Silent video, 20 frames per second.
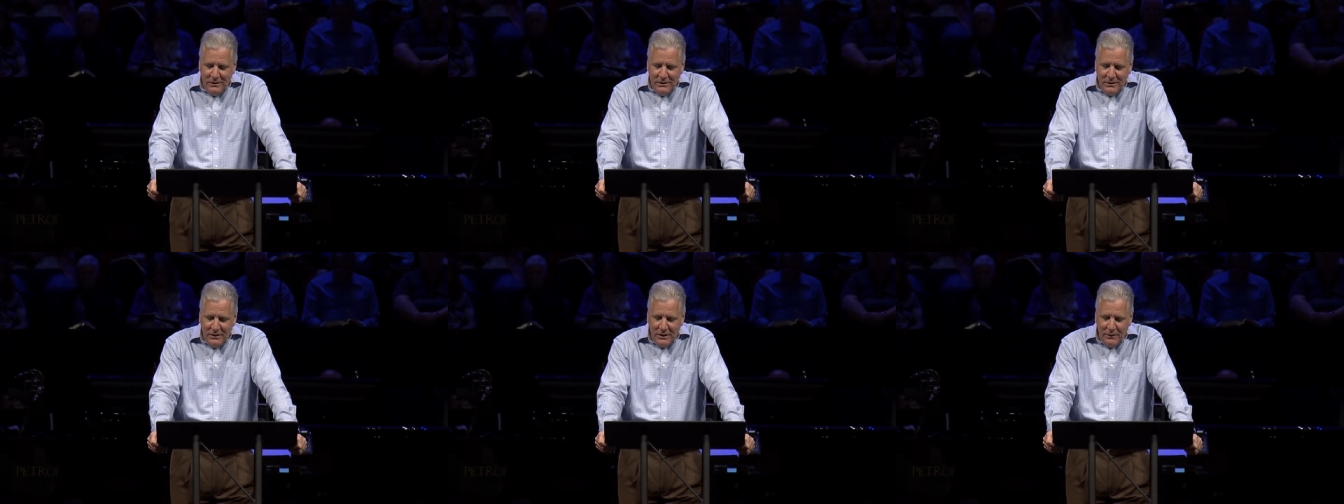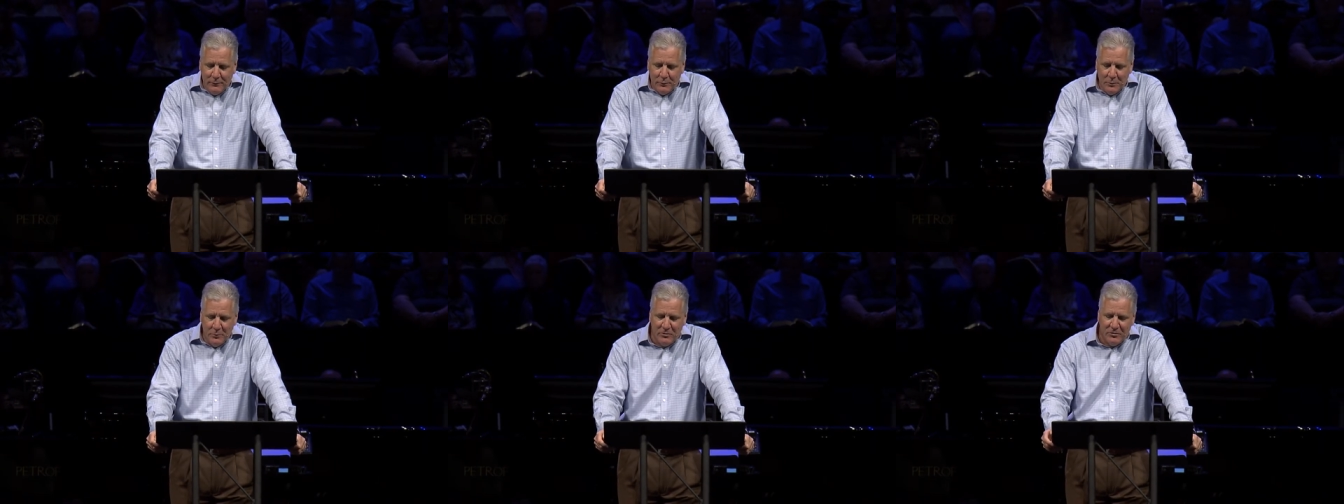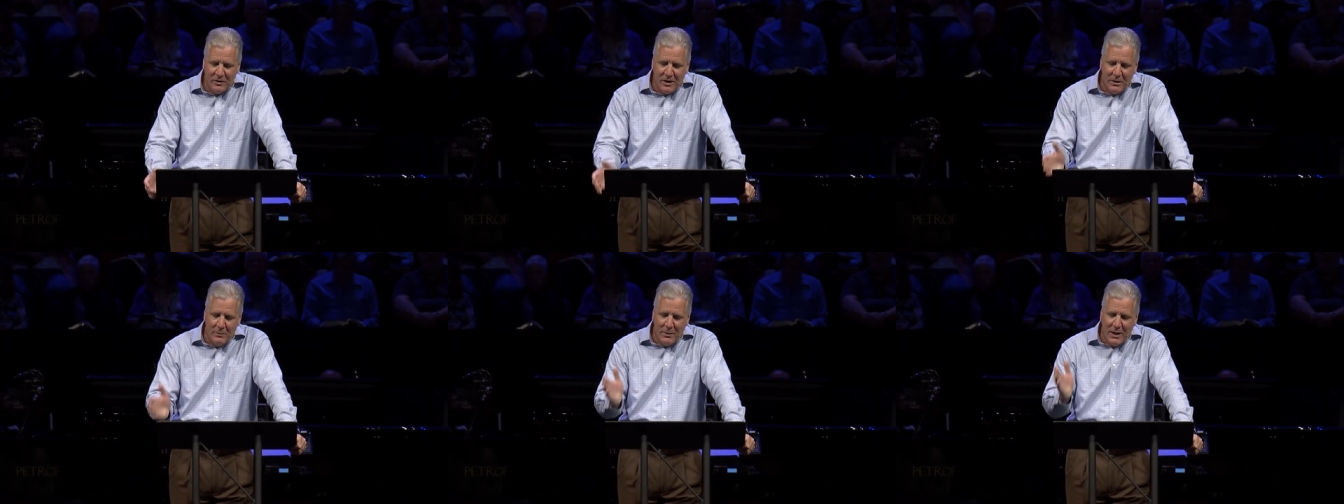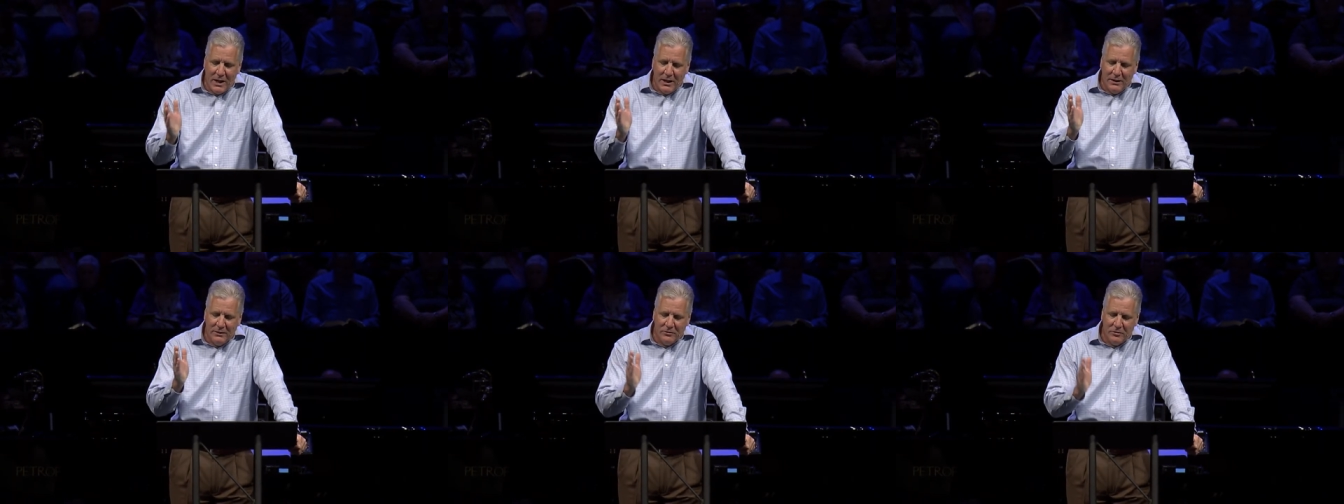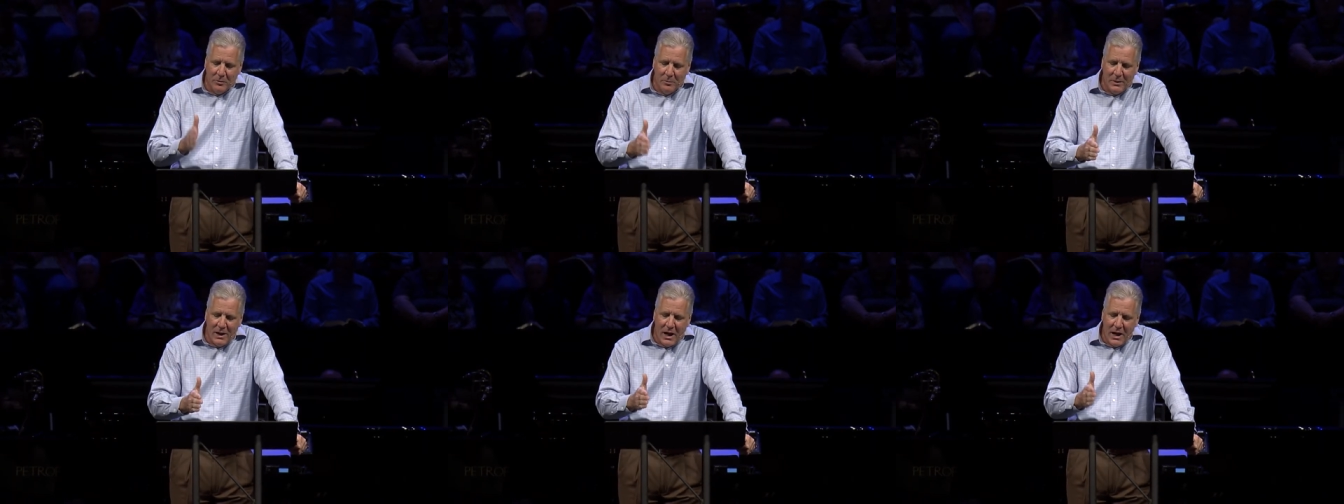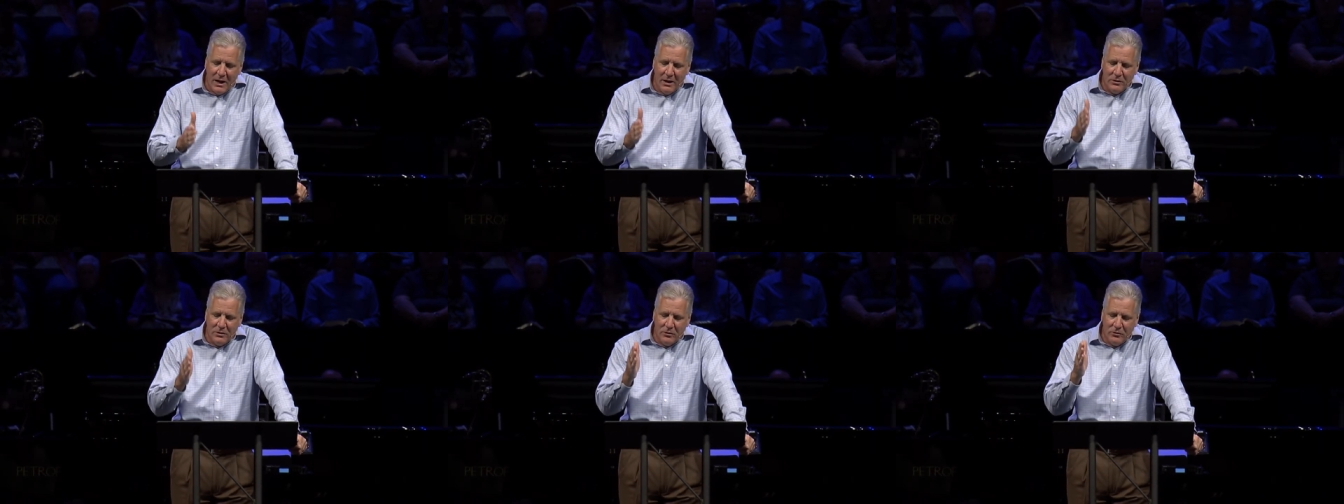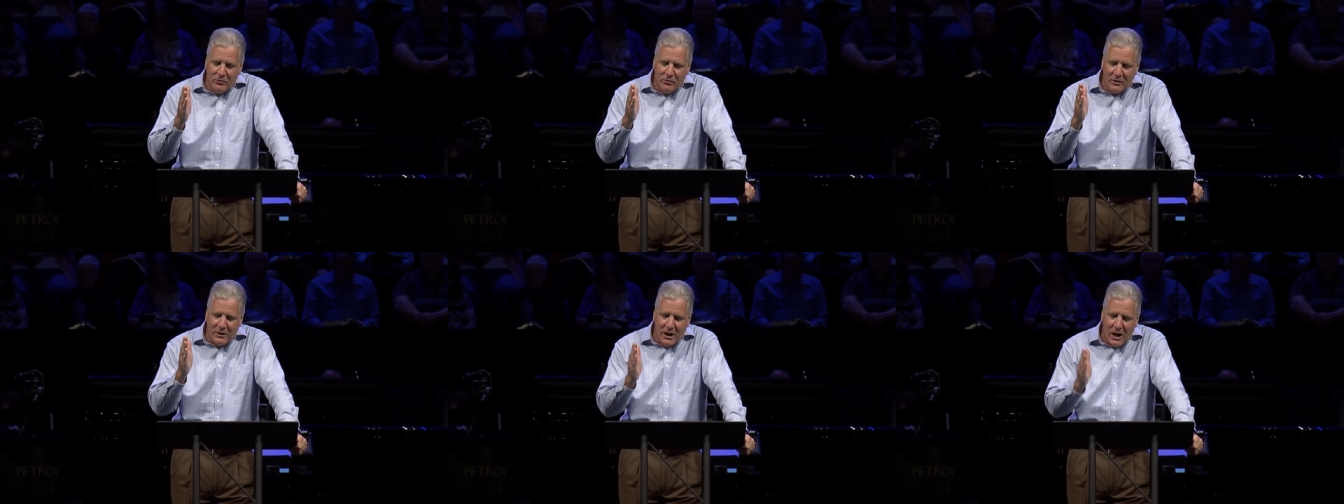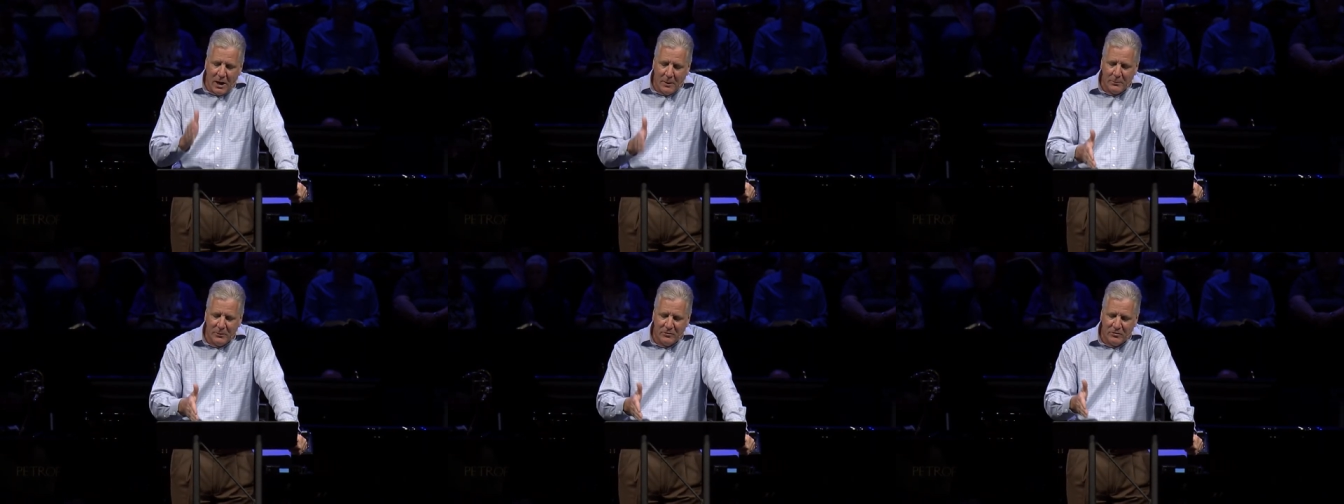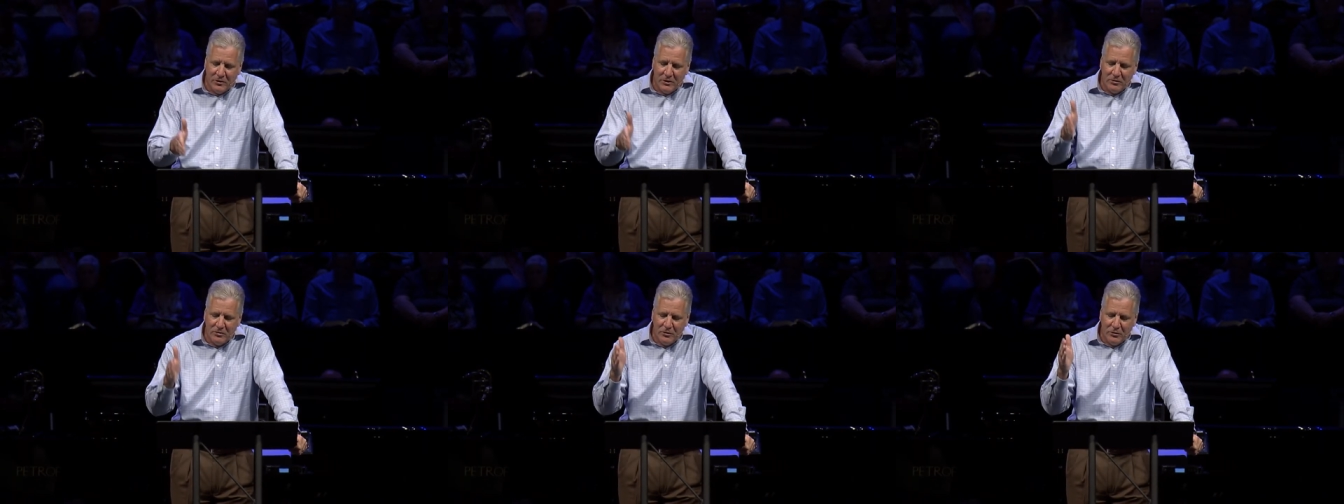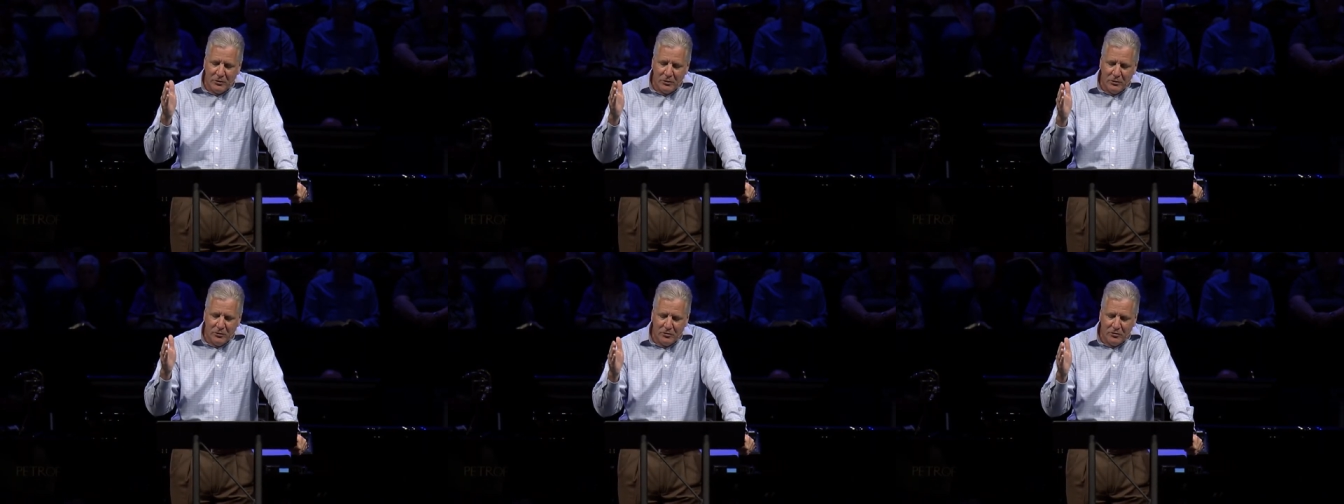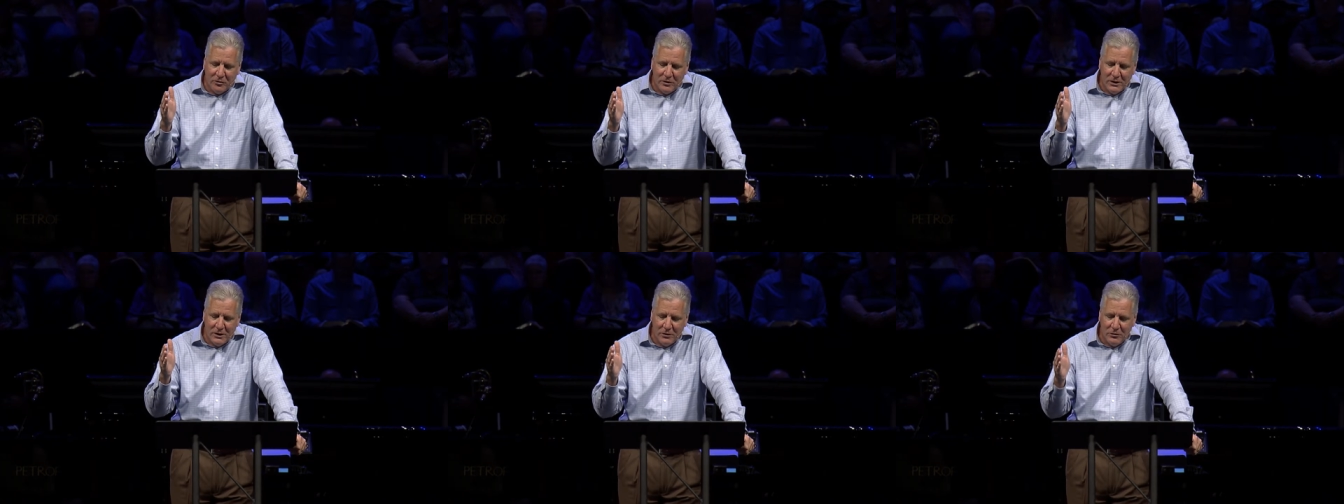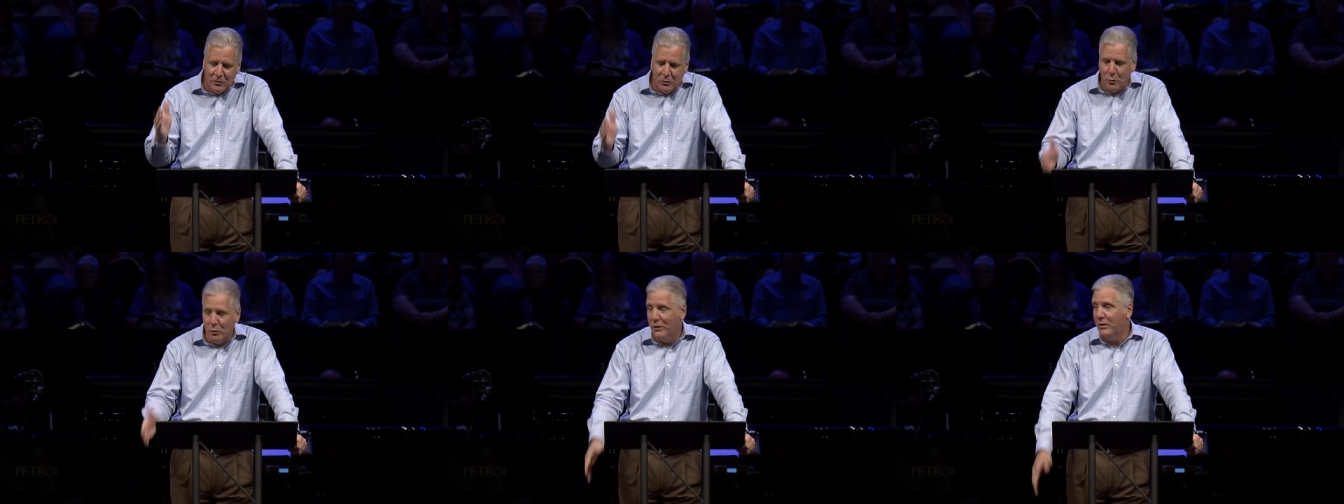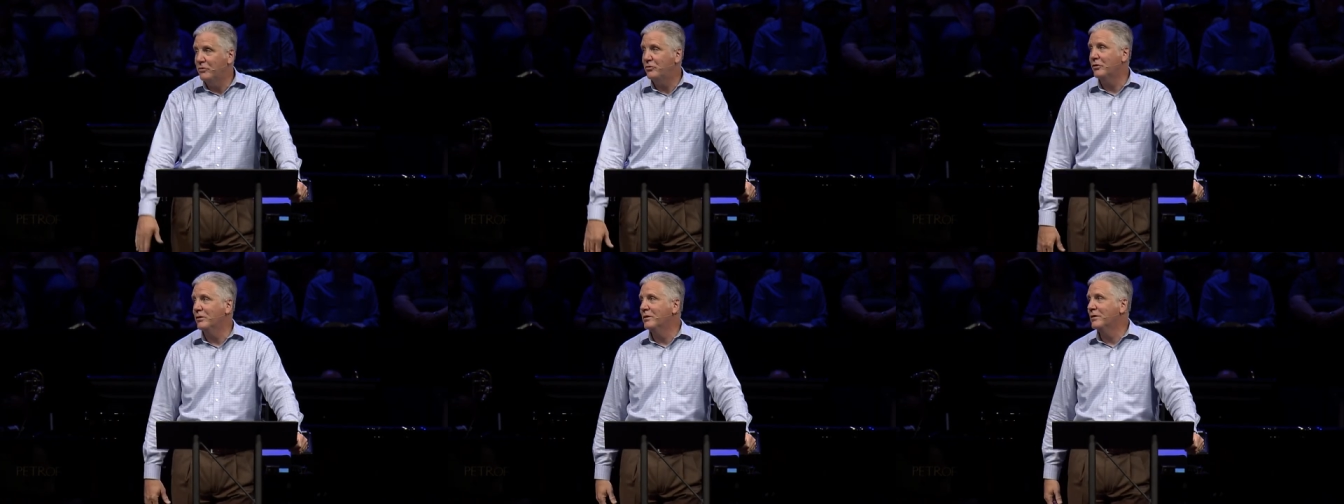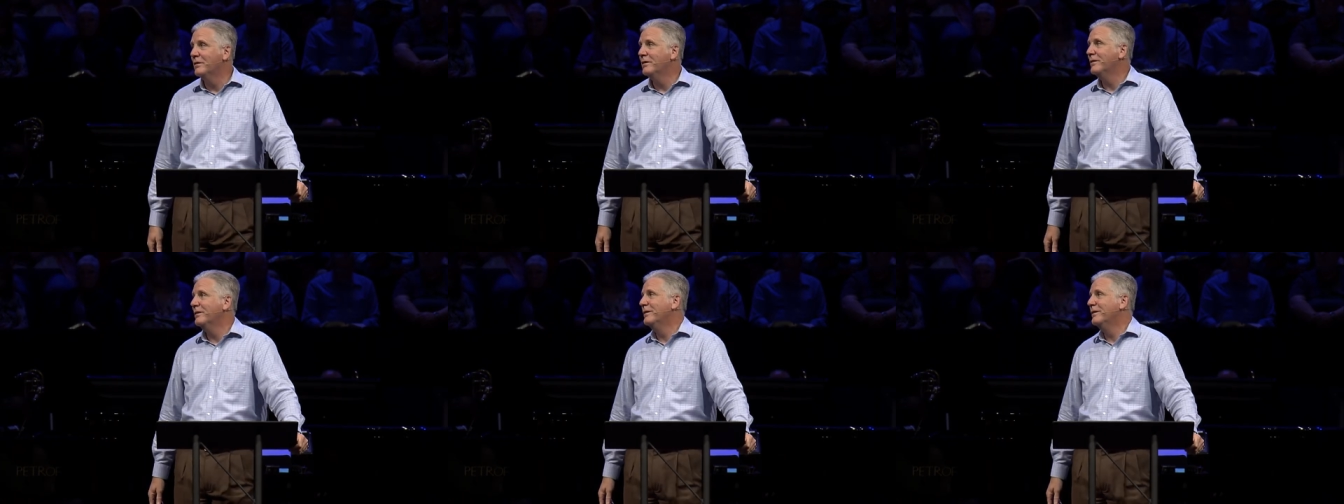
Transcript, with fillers: And from Sanballat and Tobiah, you see opposition, you see derision,